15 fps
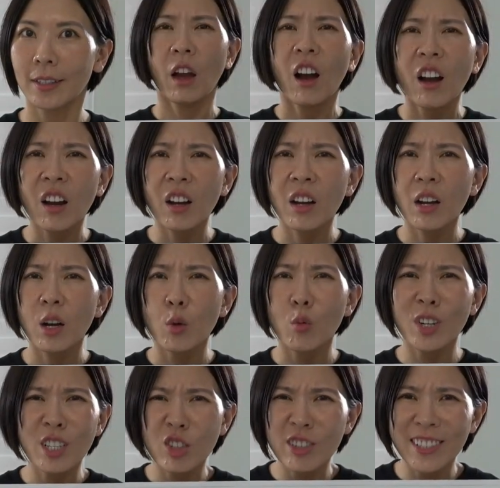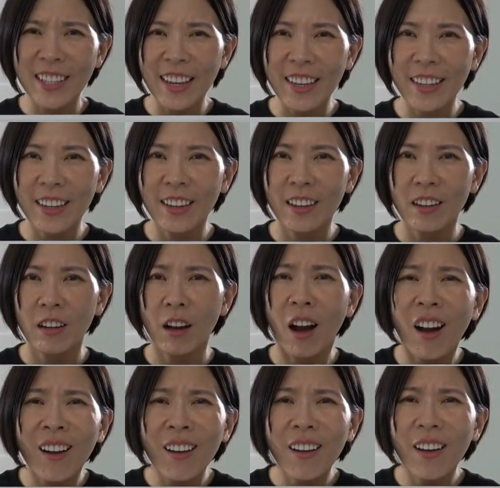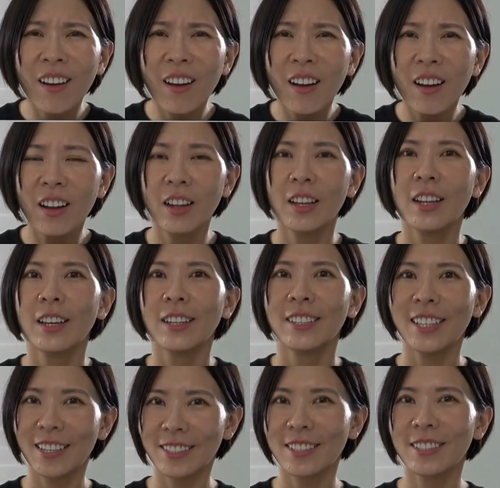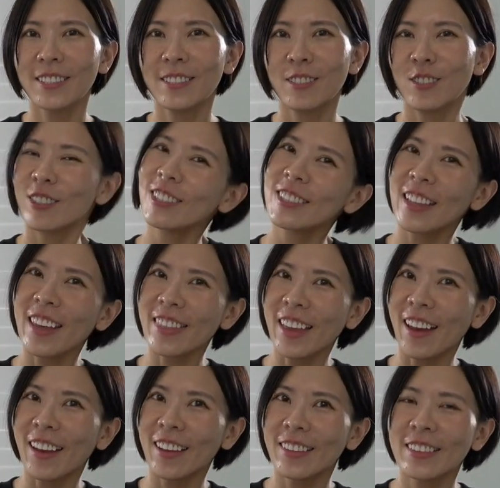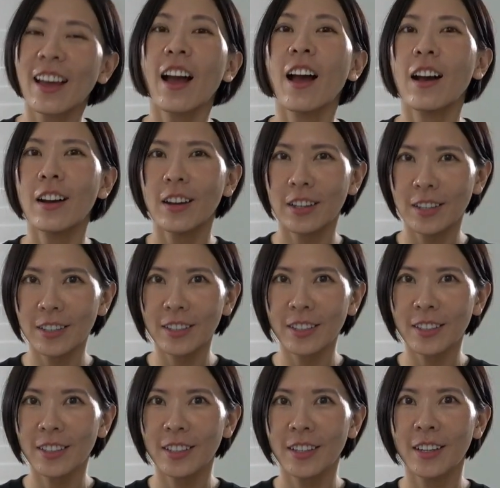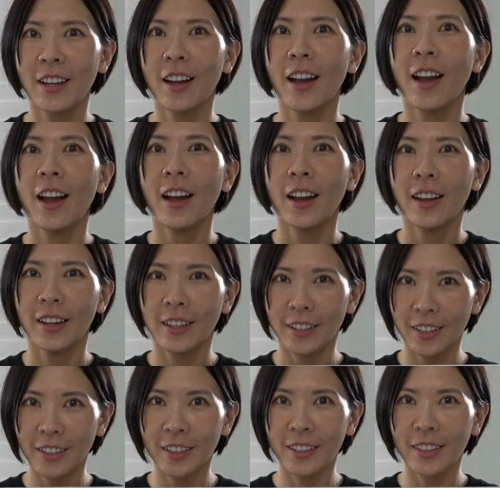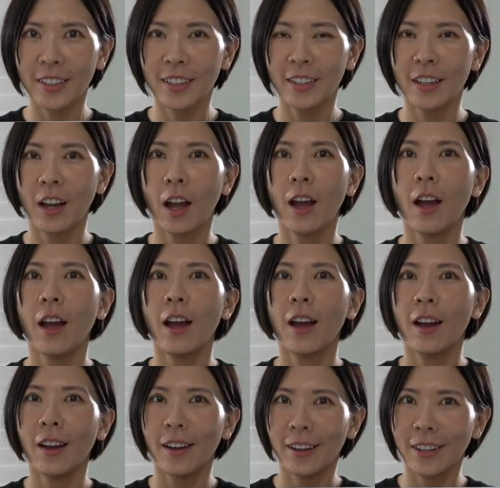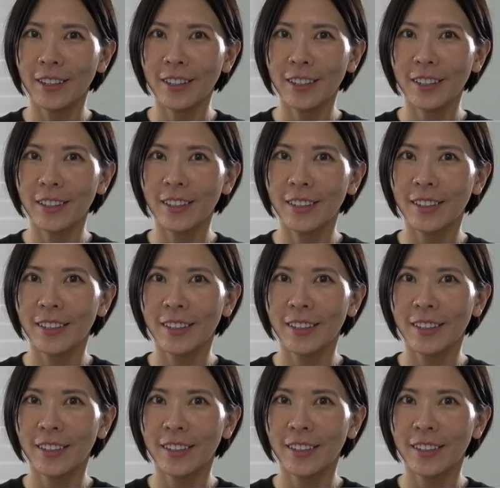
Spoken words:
Huh? What did you say? Huh? Yes, just like that. H, H, H.